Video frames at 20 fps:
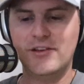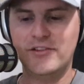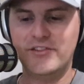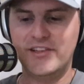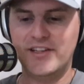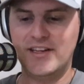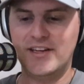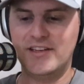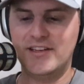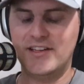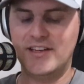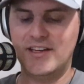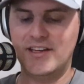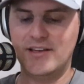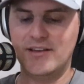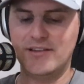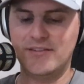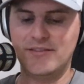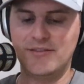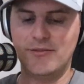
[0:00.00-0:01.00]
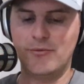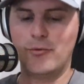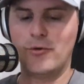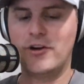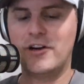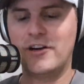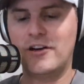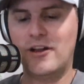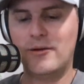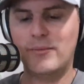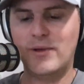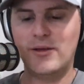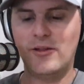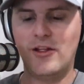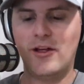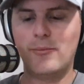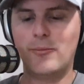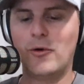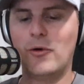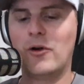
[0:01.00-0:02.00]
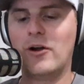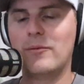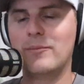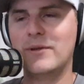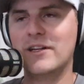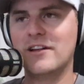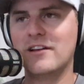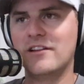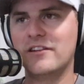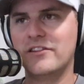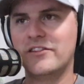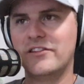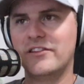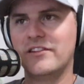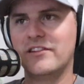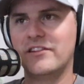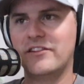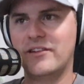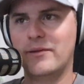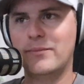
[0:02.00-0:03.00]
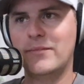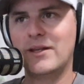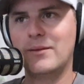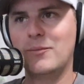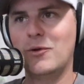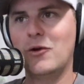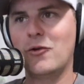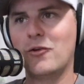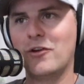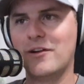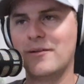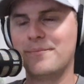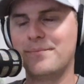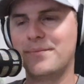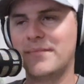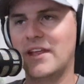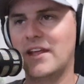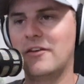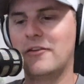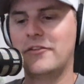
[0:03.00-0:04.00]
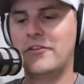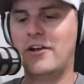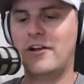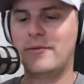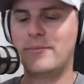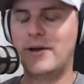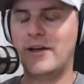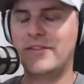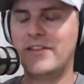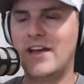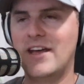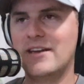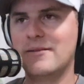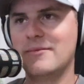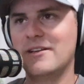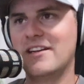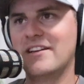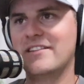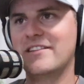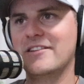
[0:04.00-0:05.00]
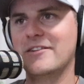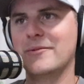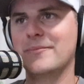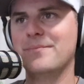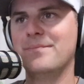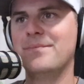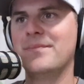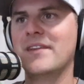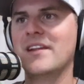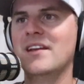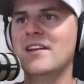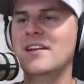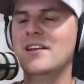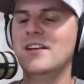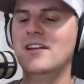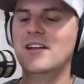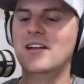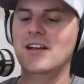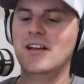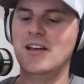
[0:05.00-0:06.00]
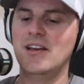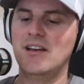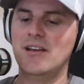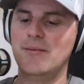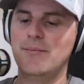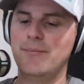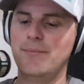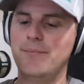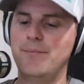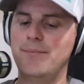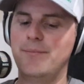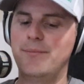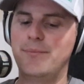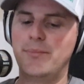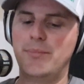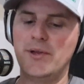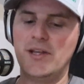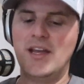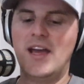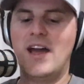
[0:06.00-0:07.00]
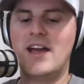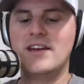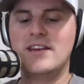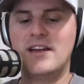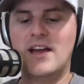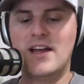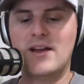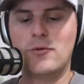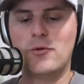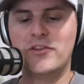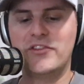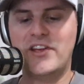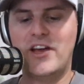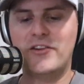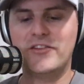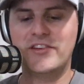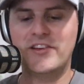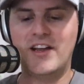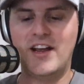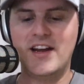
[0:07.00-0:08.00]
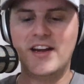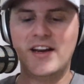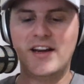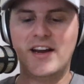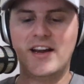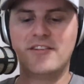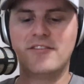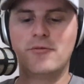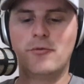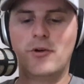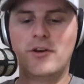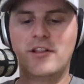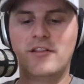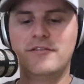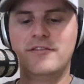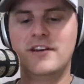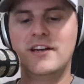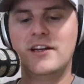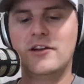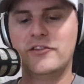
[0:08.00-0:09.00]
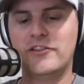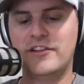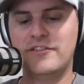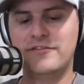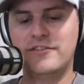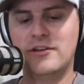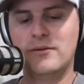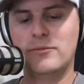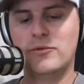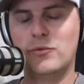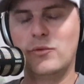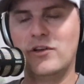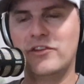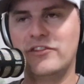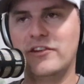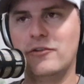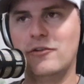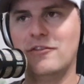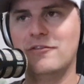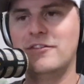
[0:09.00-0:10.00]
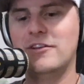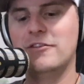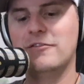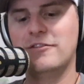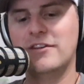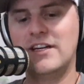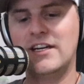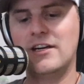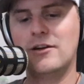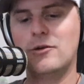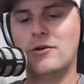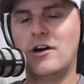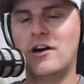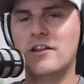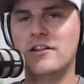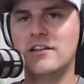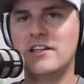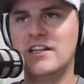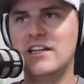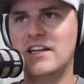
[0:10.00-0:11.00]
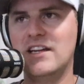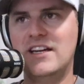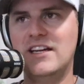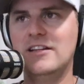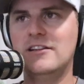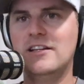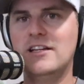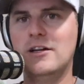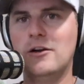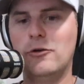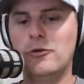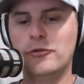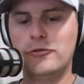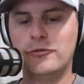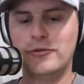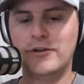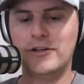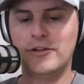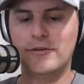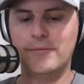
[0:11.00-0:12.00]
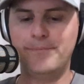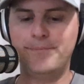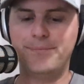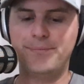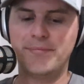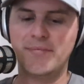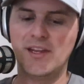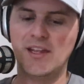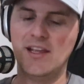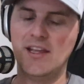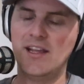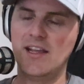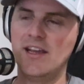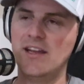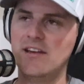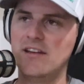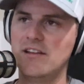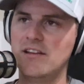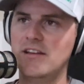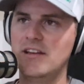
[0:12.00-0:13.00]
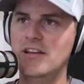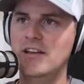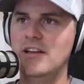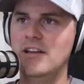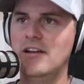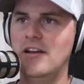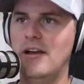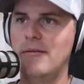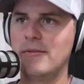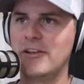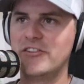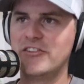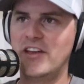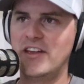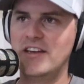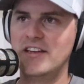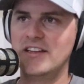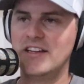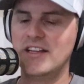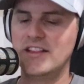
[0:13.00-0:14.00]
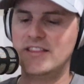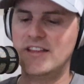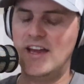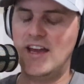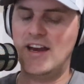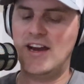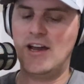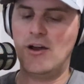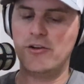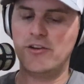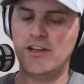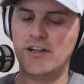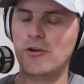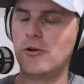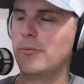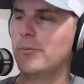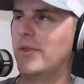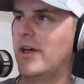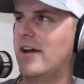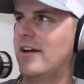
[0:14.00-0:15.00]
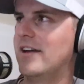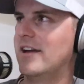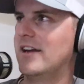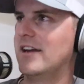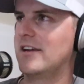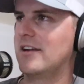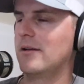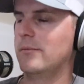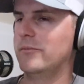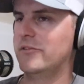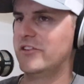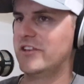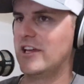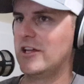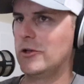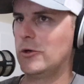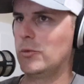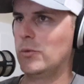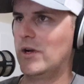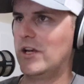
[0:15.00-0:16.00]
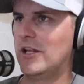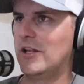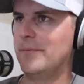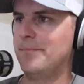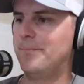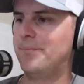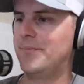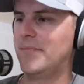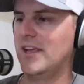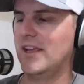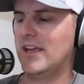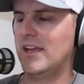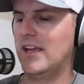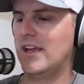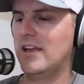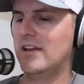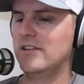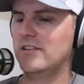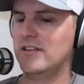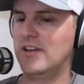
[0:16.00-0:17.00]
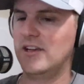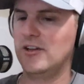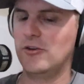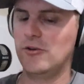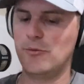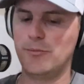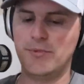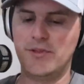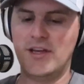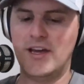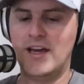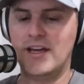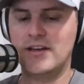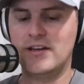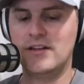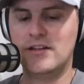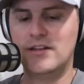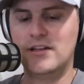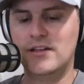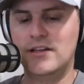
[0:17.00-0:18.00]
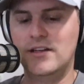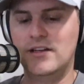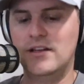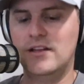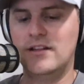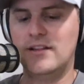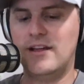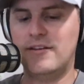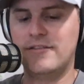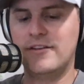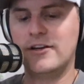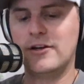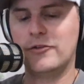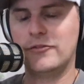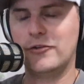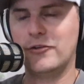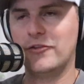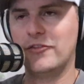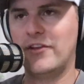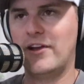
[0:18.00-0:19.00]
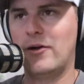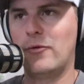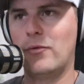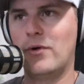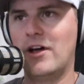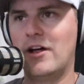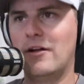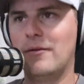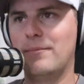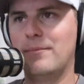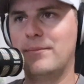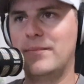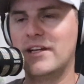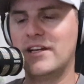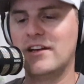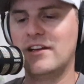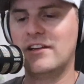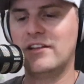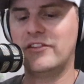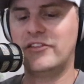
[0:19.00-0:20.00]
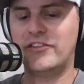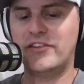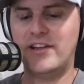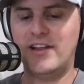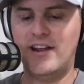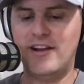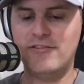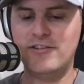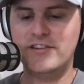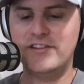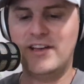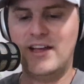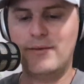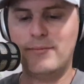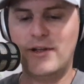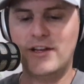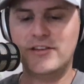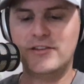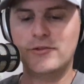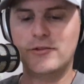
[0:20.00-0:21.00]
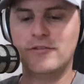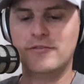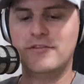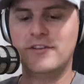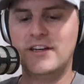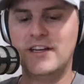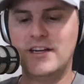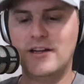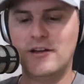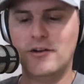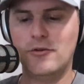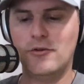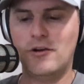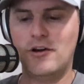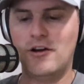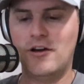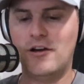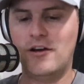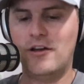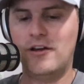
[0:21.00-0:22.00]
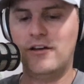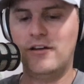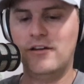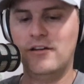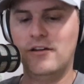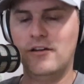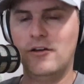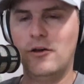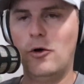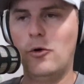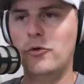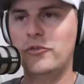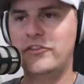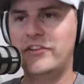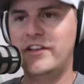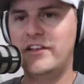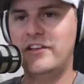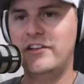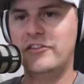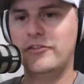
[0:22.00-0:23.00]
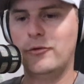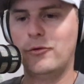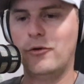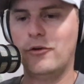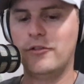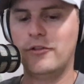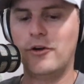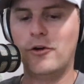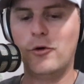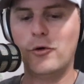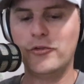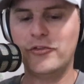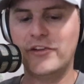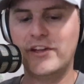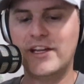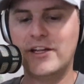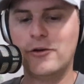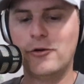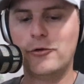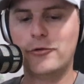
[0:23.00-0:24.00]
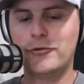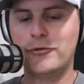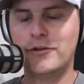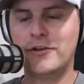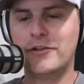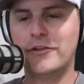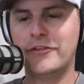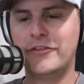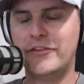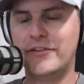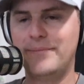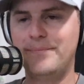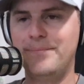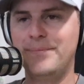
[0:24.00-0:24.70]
and working on my lawnmower because something broke, and I'll talk about that in a minute too. But yeah, I was out tonight, and one of the videos I filmed was a review video on the Ely Hose Reel, and I'm excited to get that out. I hope that edit comes together well, and I hope that that video turns out well, because every time I do a video on hoses or the HoseLink hose reels,